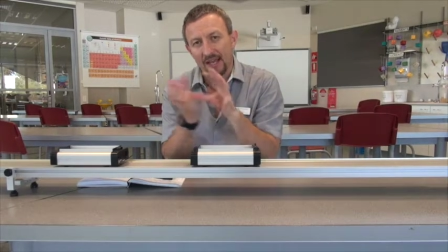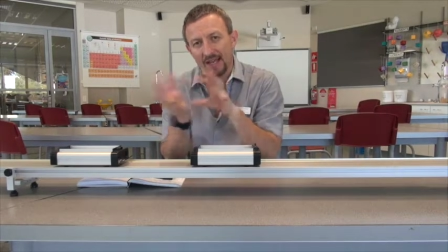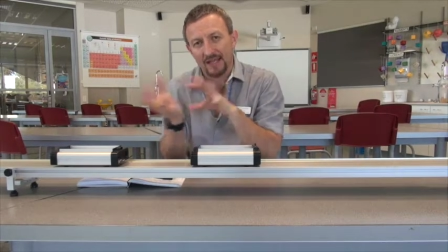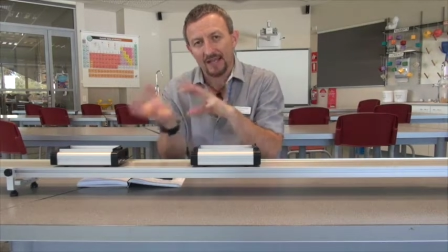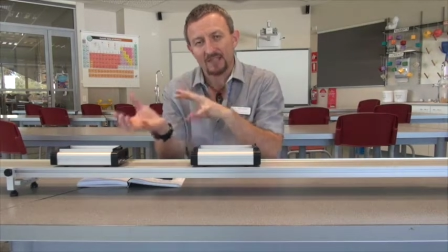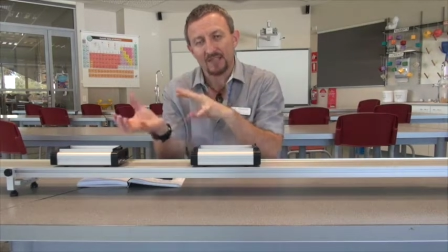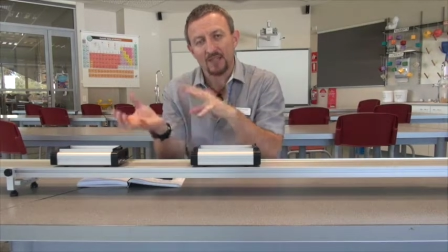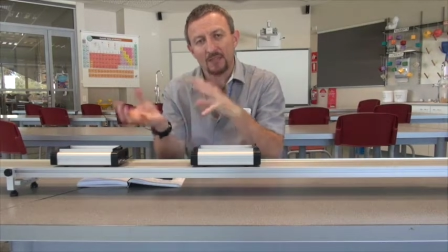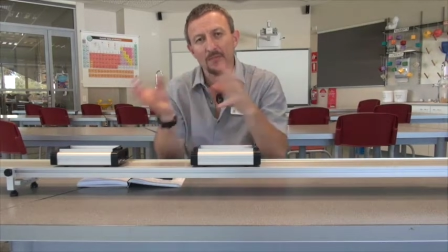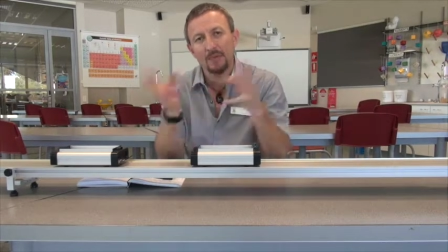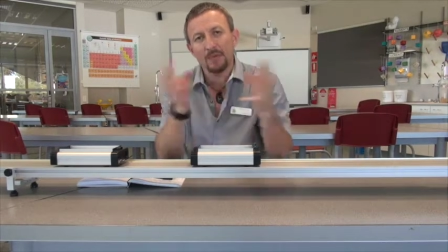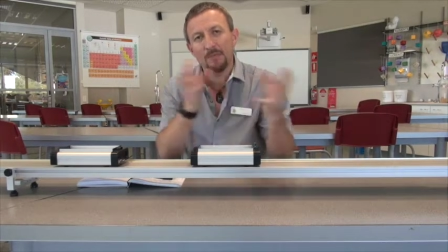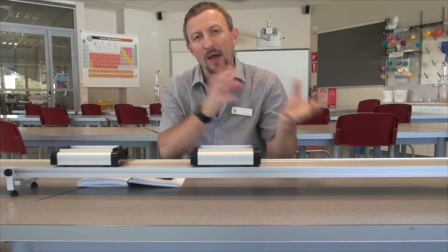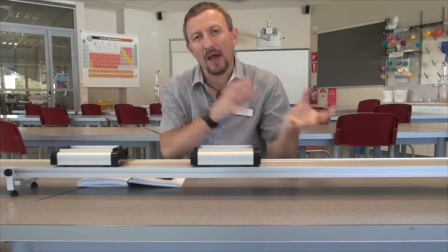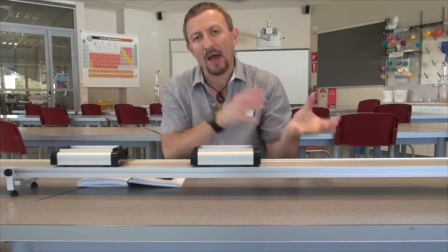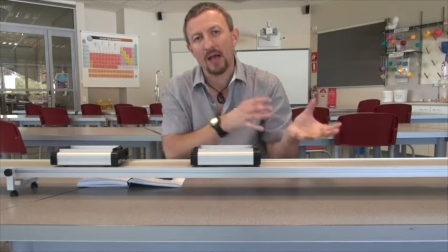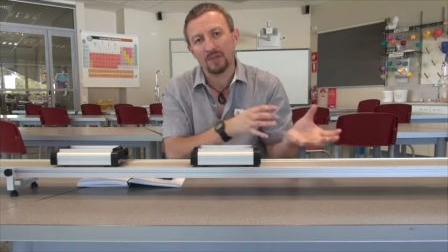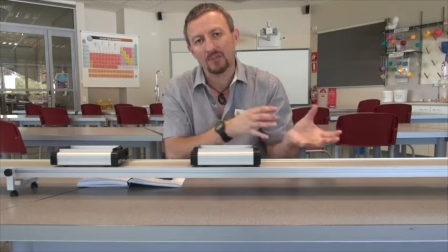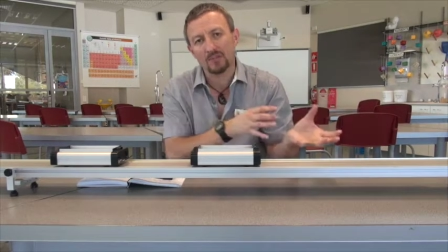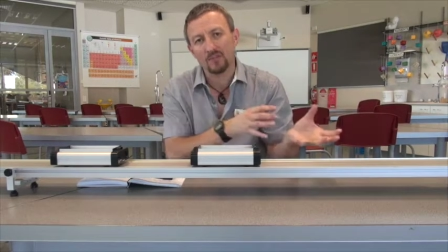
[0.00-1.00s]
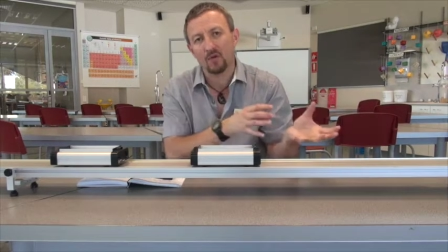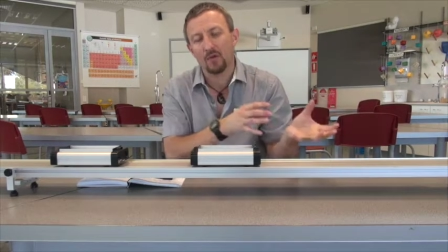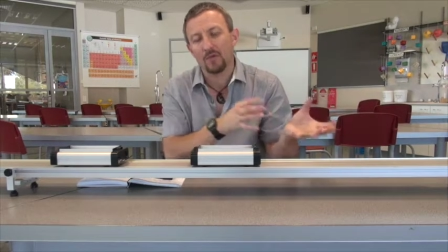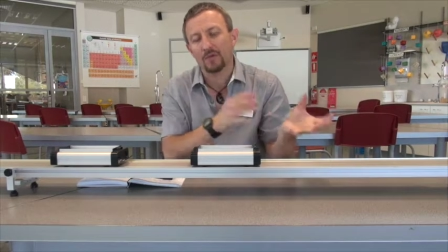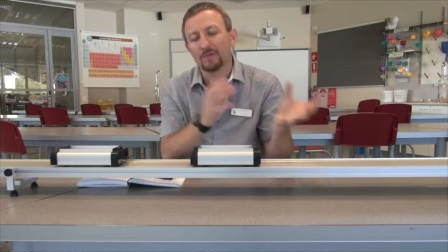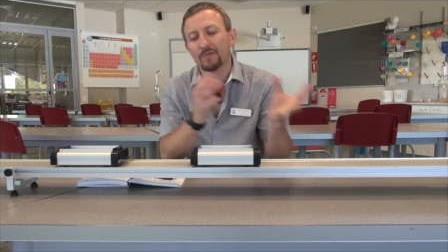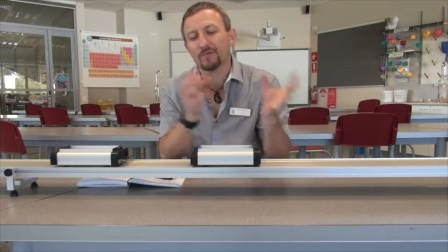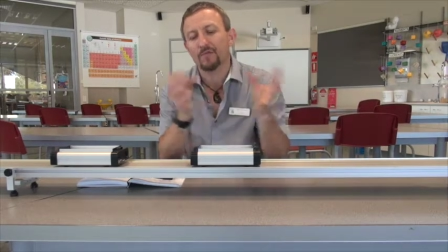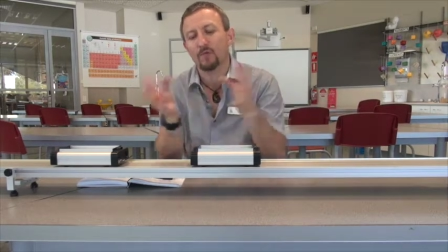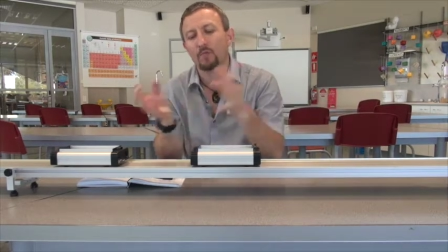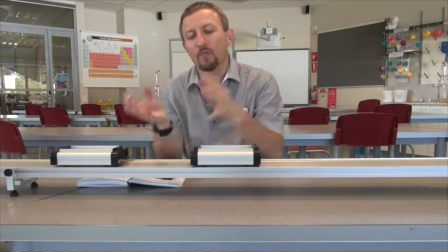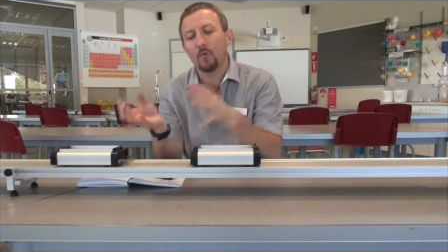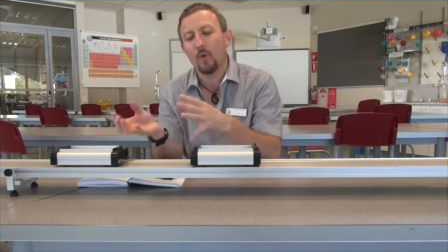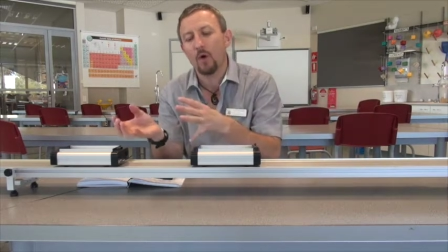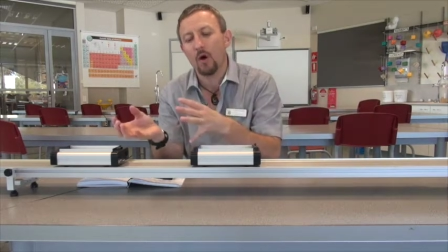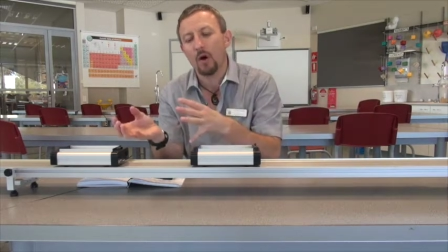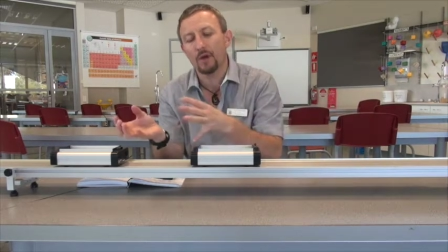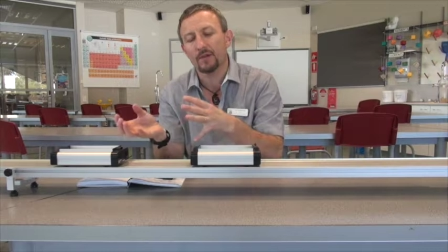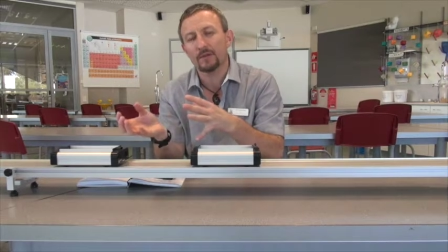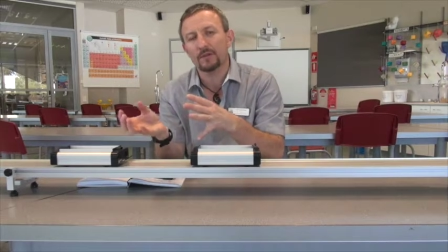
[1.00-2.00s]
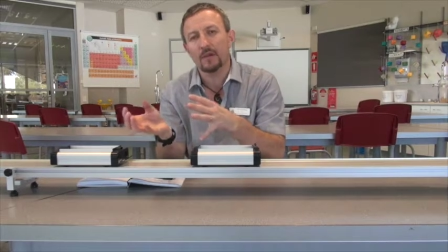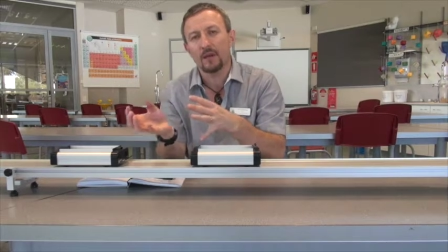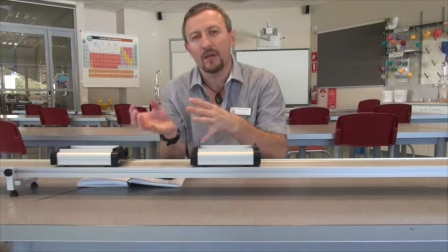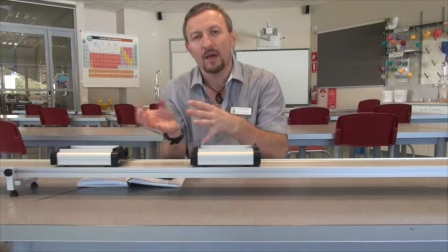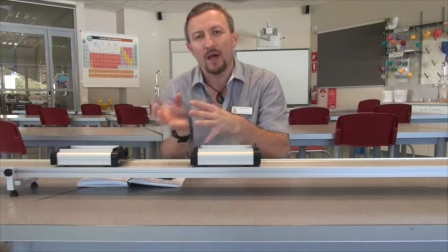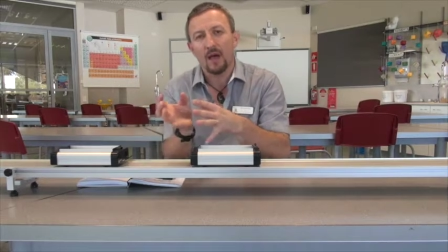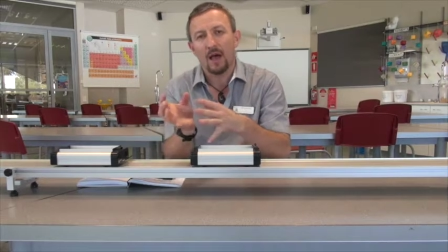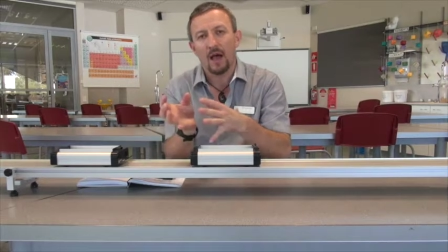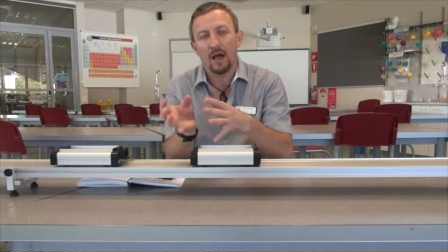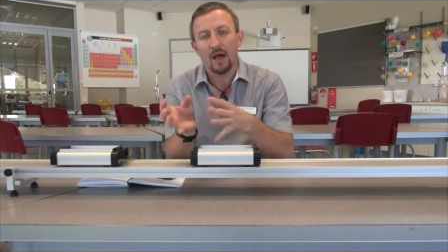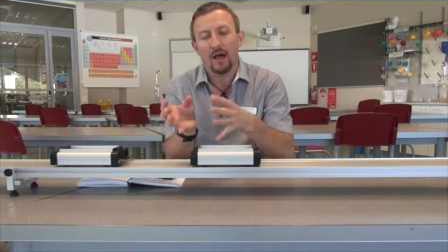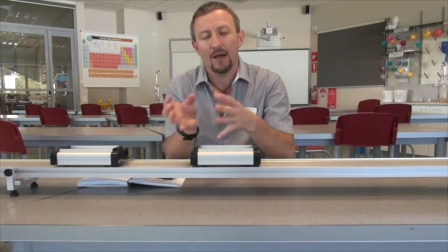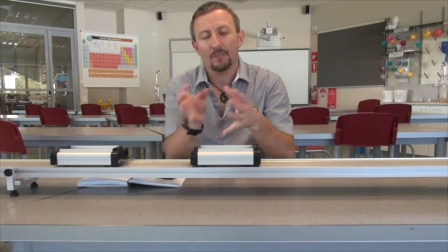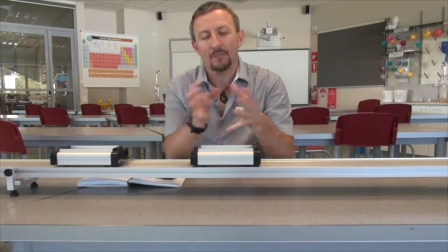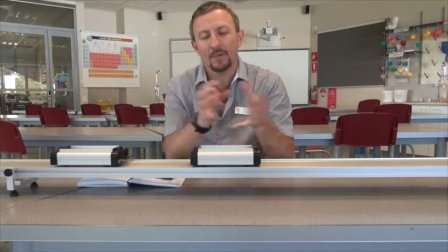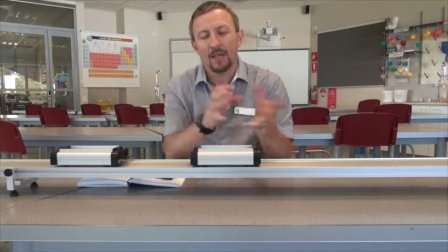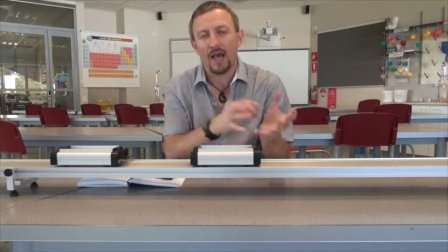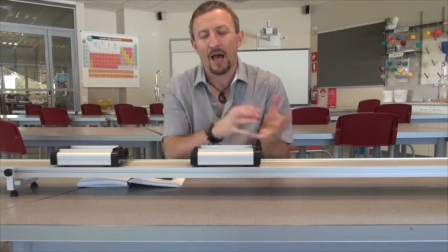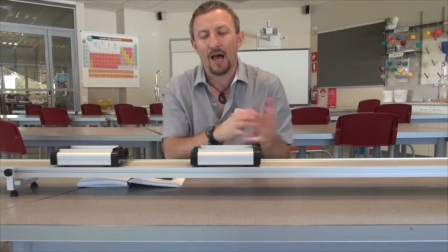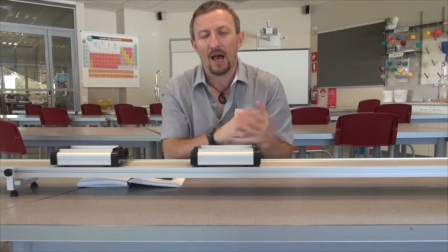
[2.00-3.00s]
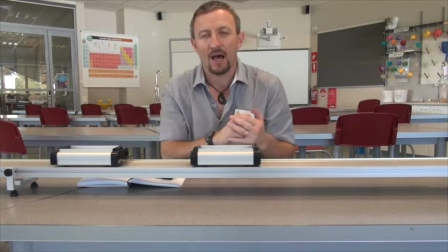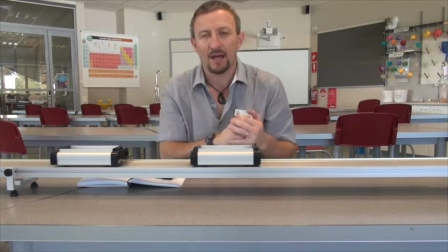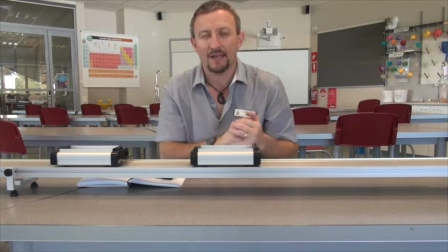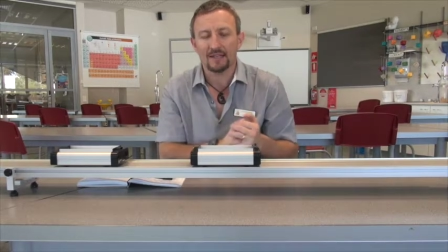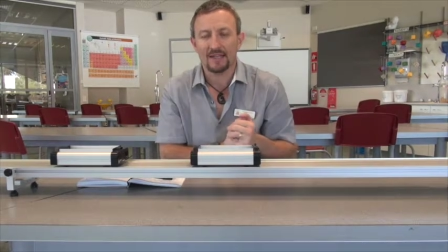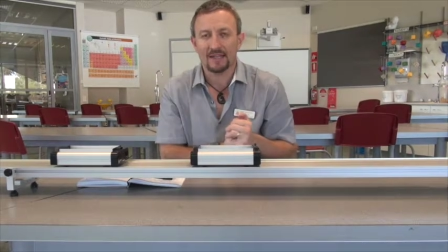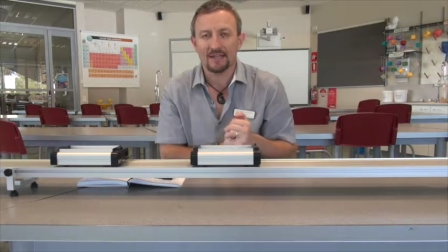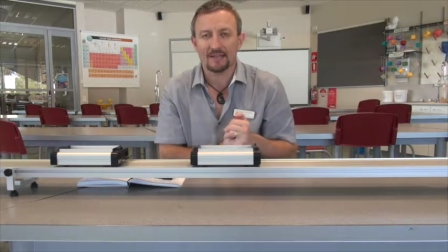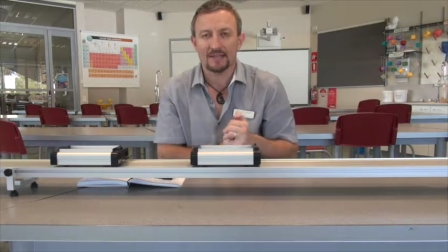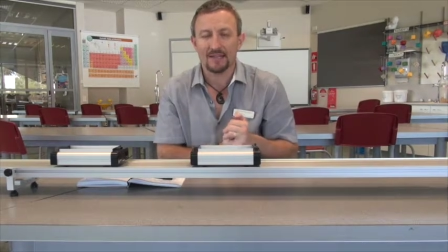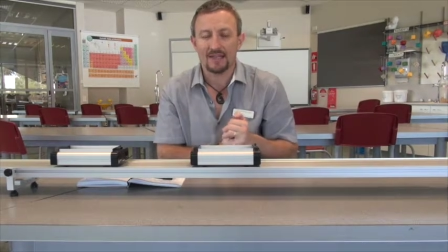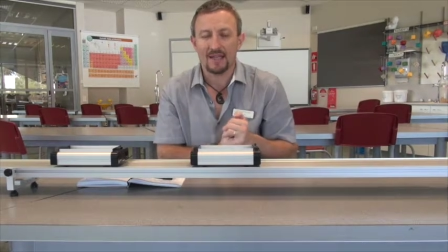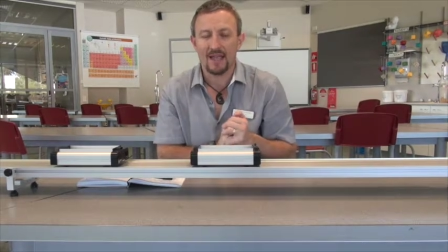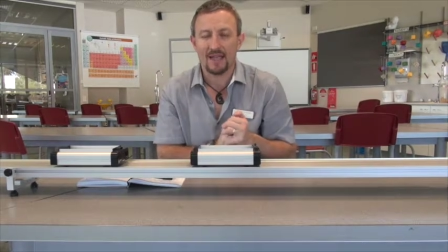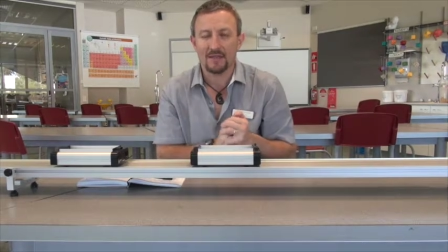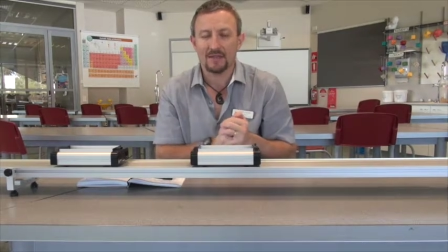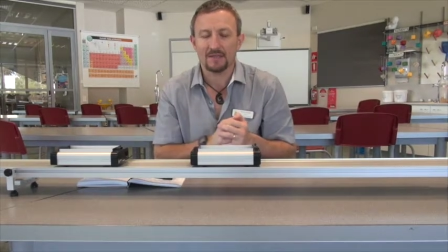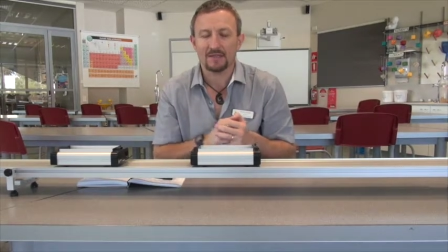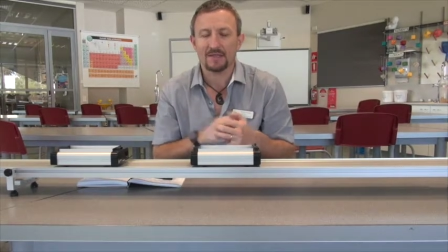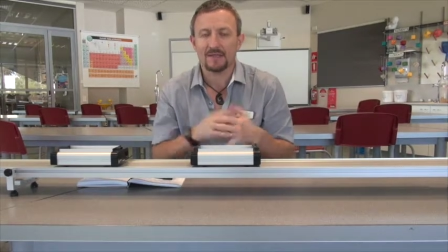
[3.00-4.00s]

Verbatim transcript: and it's going to be passed on from one um, cart into the other.